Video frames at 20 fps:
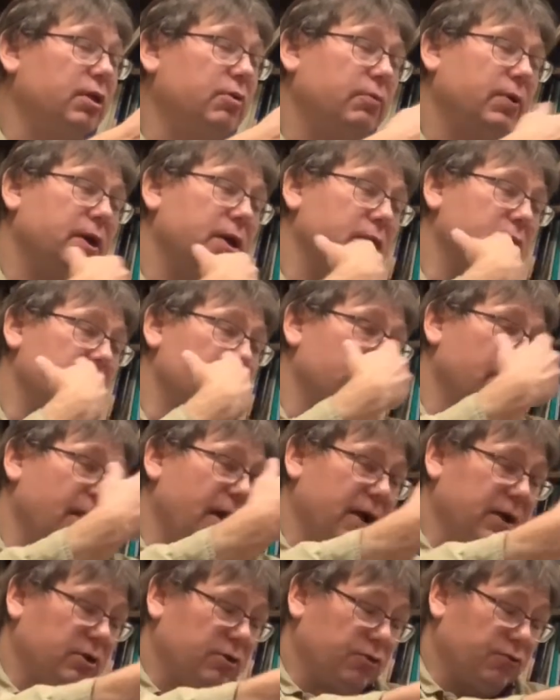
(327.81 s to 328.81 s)
We can
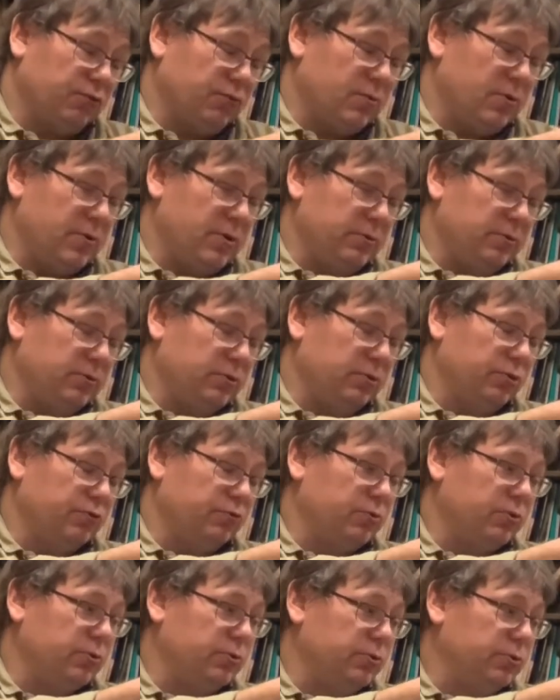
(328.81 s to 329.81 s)
interact
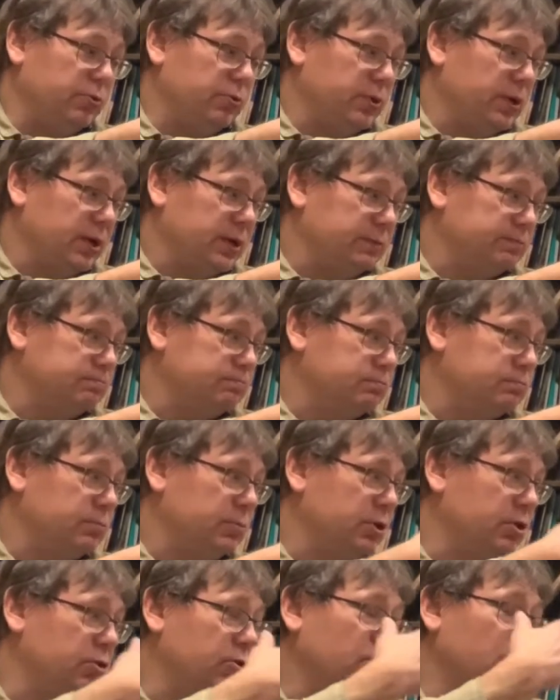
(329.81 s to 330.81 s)
through
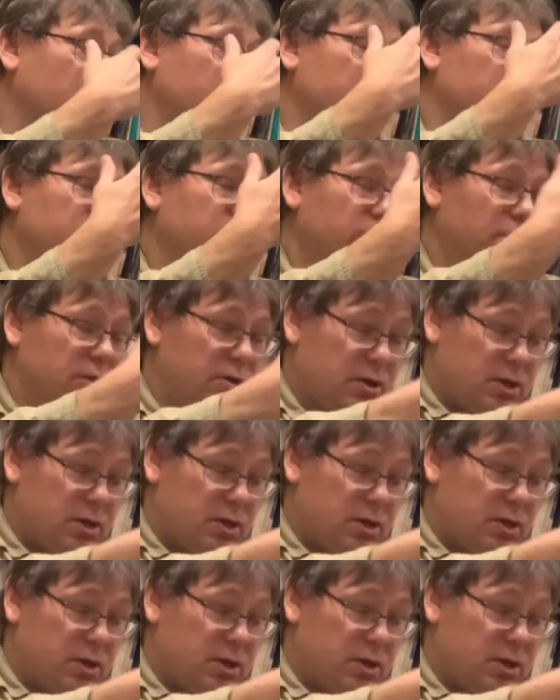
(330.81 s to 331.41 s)
discourse.